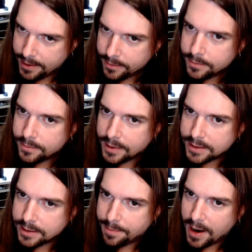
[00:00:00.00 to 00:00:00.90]
I
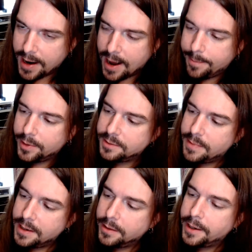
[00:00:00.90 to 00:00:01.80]
guess the pineapple's
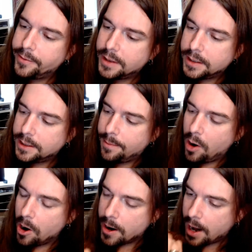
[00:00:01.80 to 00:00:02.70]
mingling with the
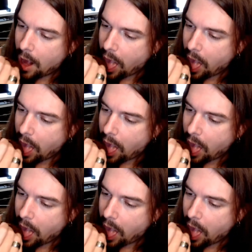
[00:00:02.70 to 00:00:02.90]
tamari.